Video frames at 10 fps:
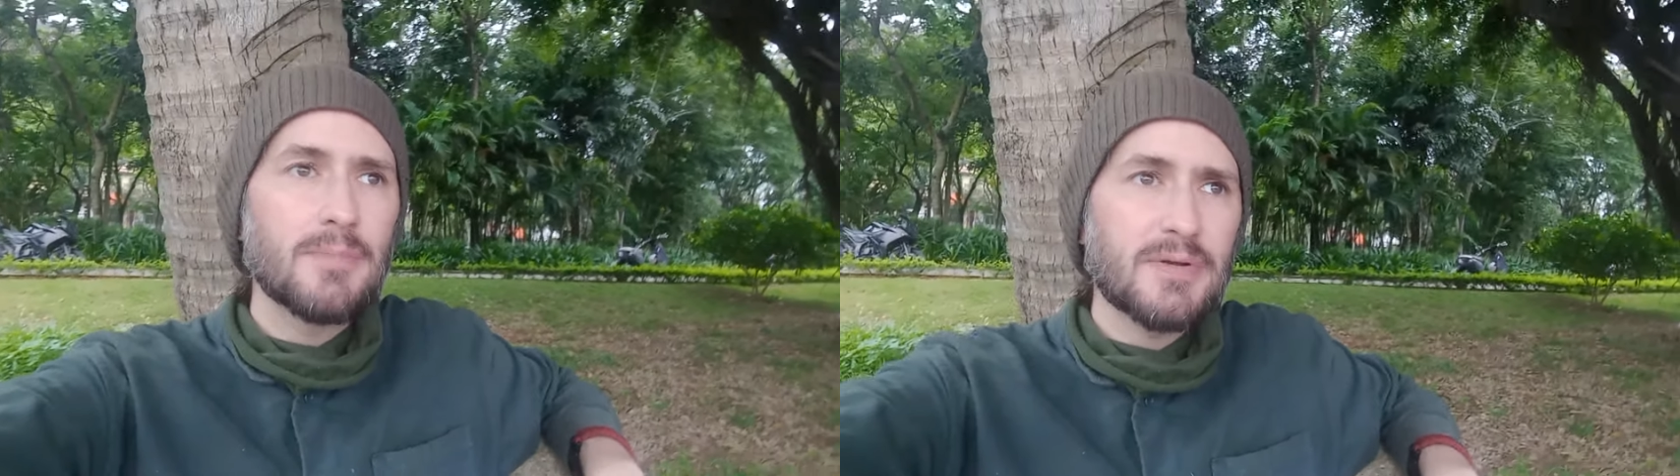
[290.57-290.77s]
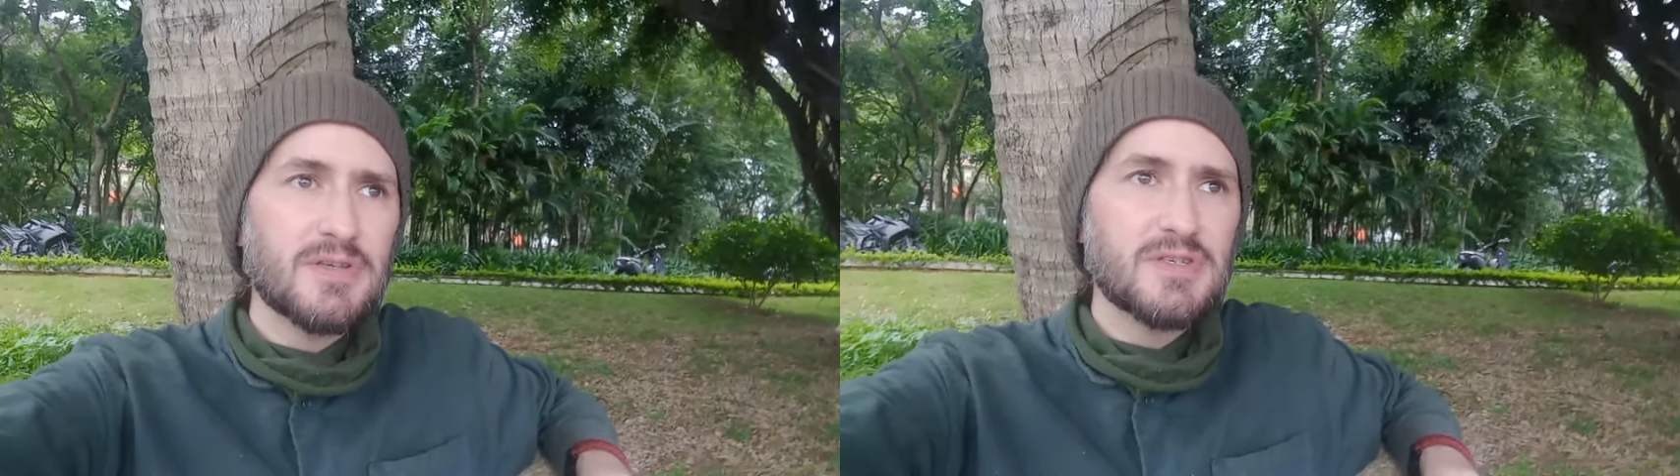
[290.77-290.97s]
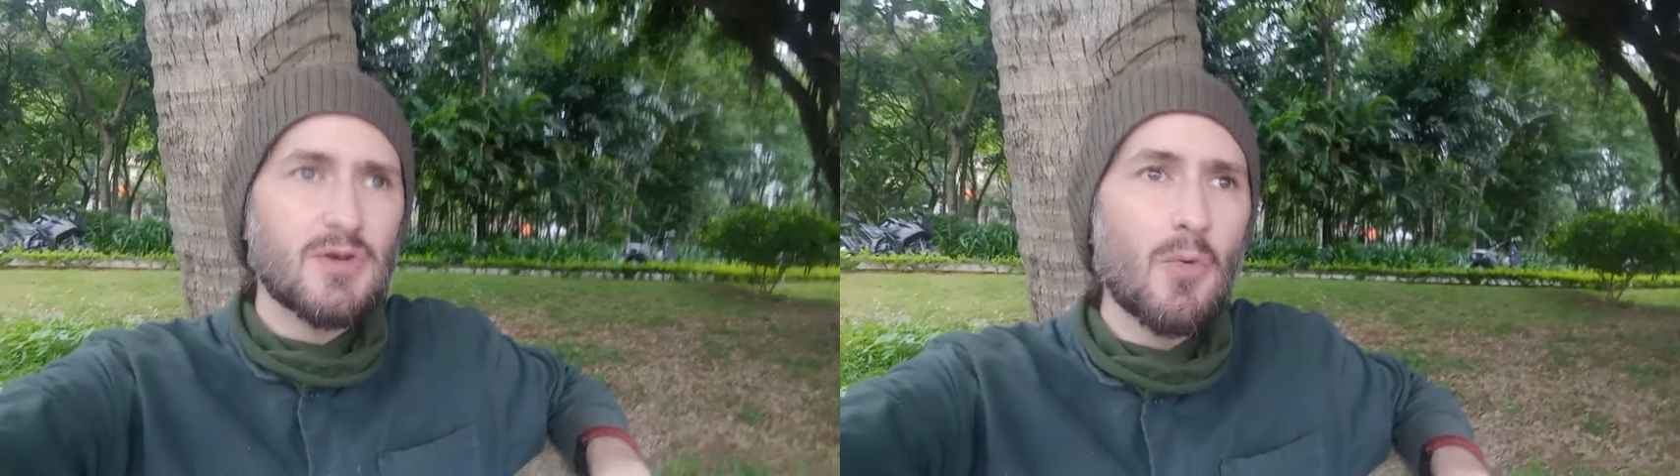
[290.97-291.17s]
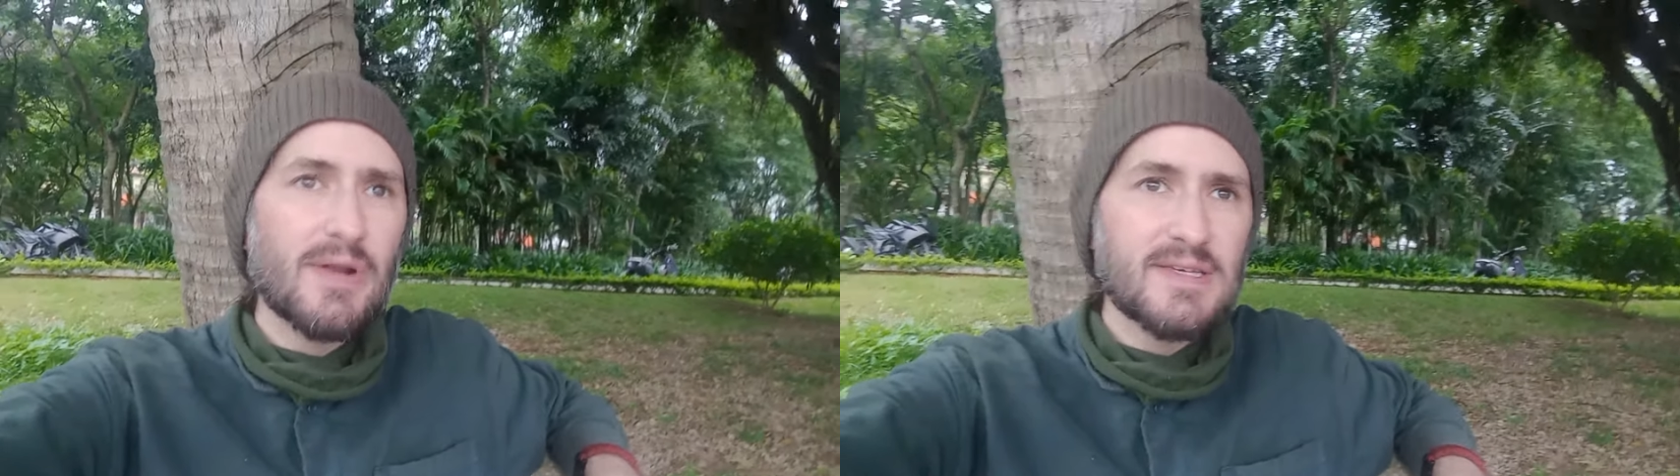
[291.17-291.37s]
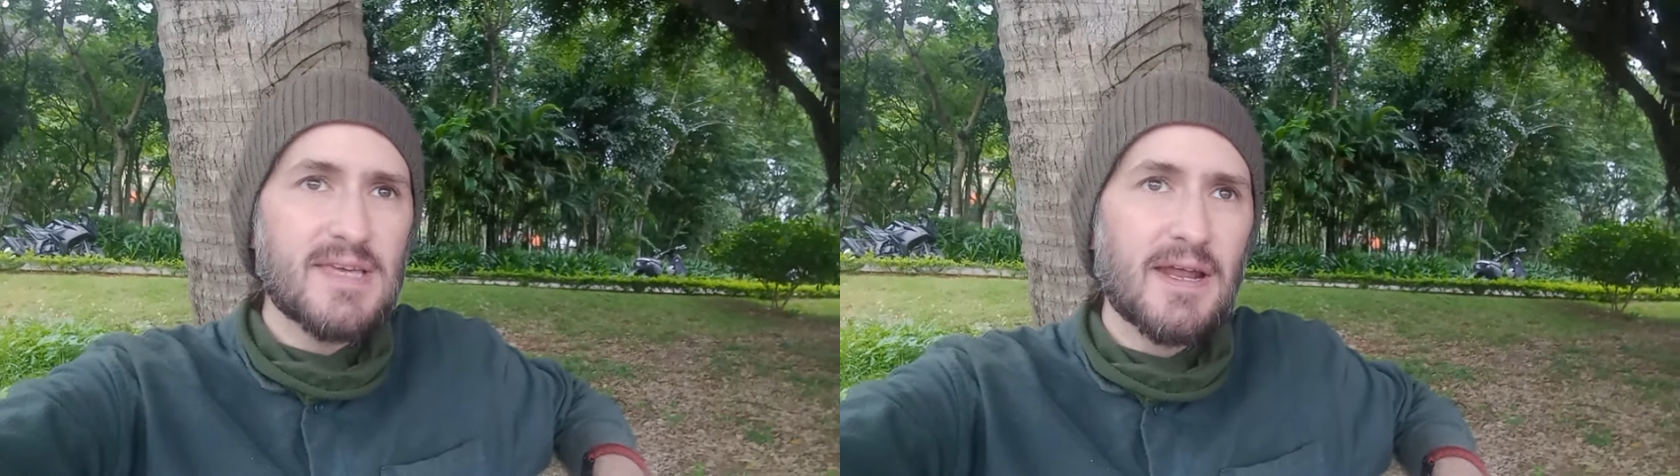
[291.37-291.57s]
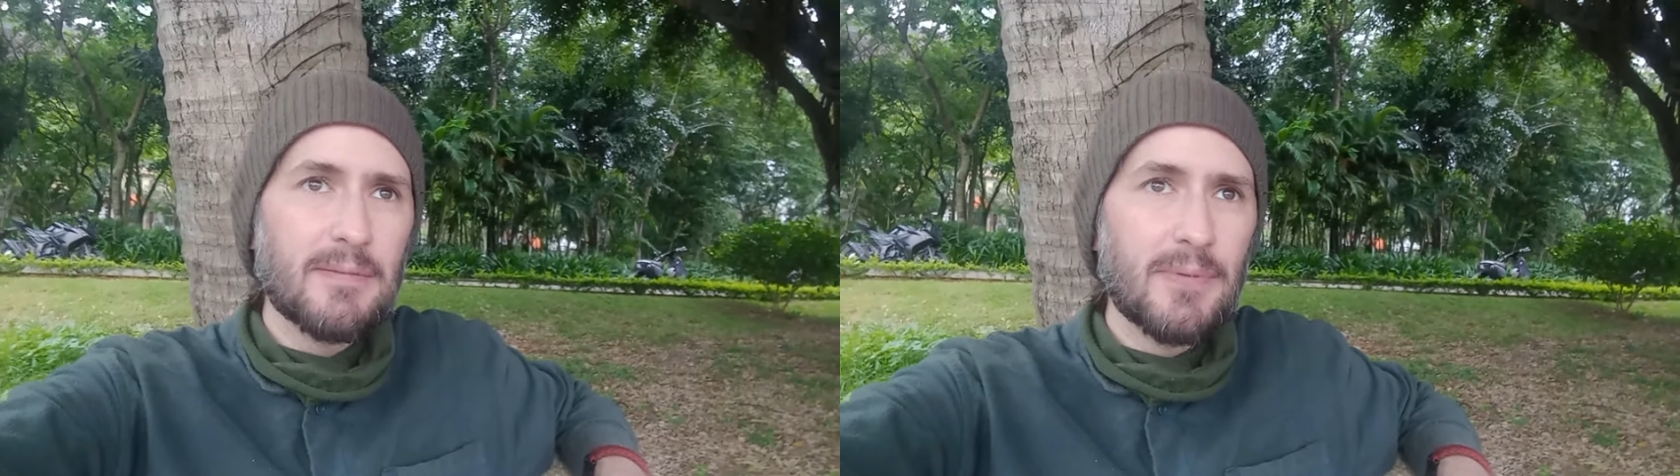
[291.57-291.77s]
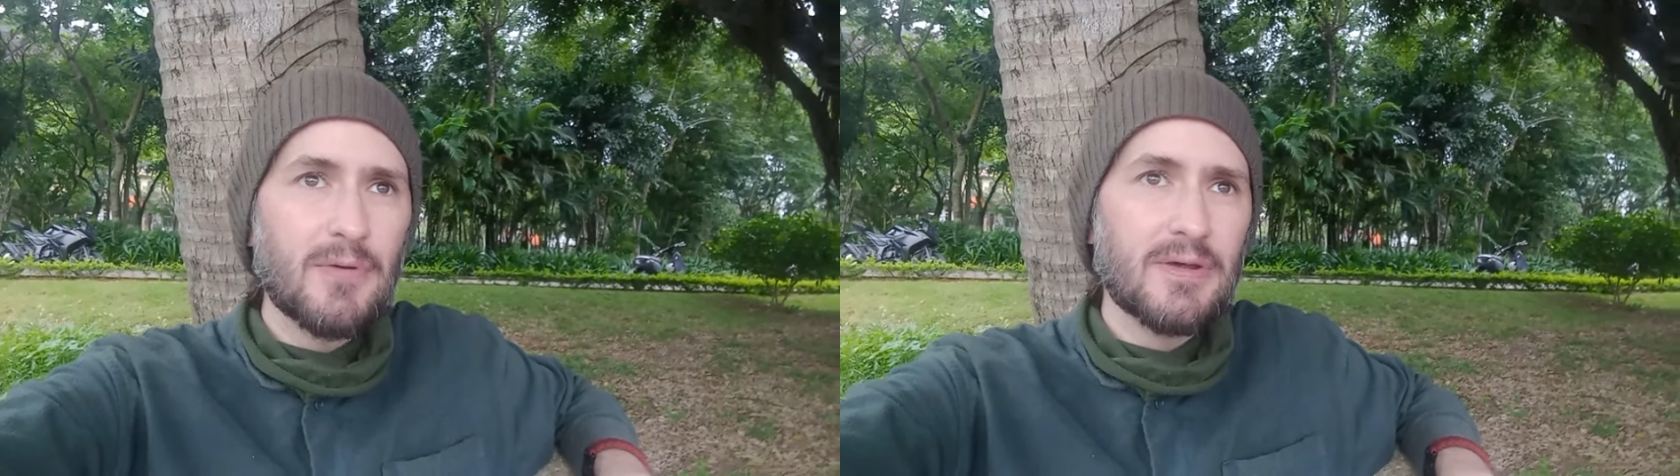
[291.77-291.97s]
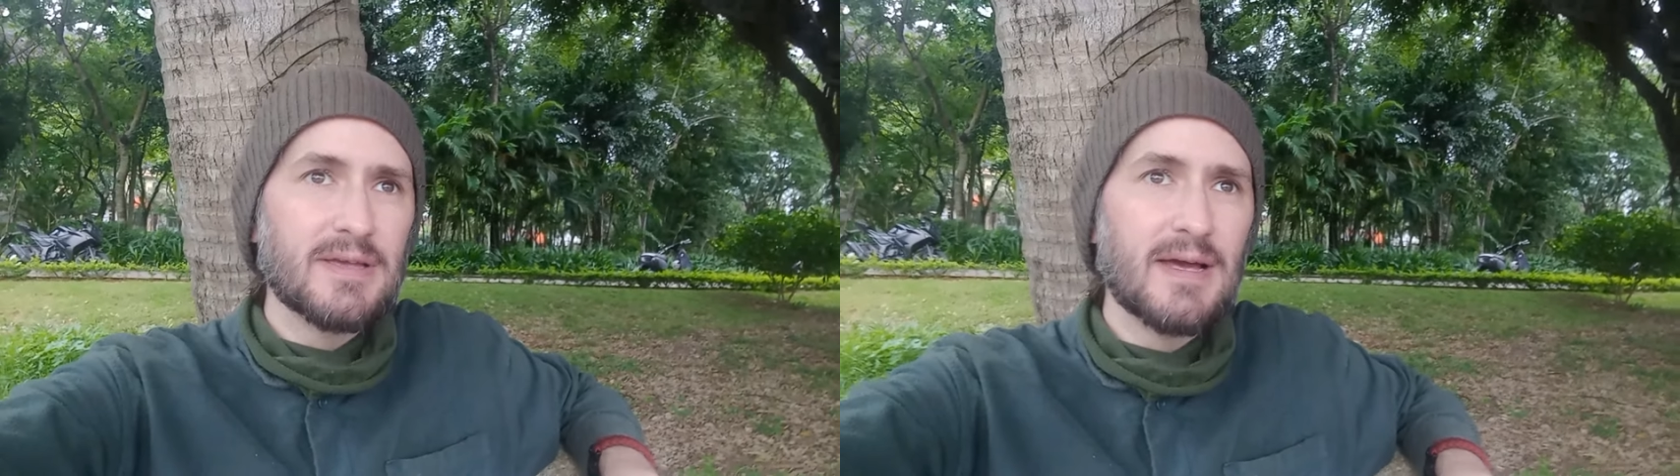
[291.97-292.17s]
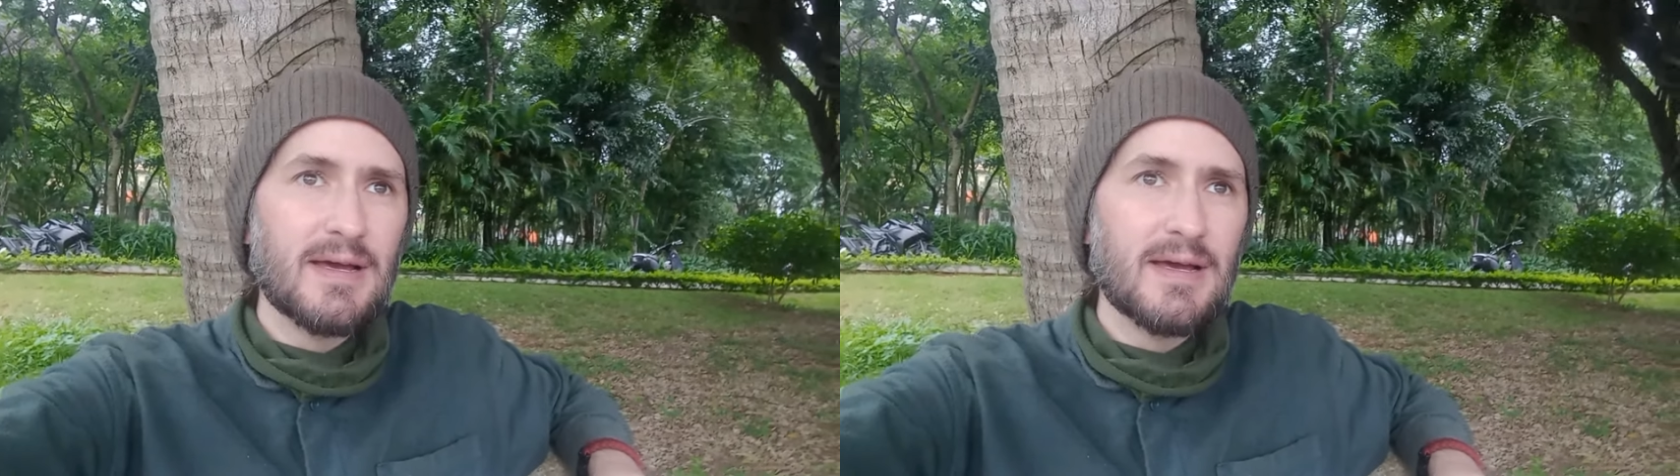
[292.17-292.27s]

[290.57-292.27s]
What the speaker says: But just going inside a building,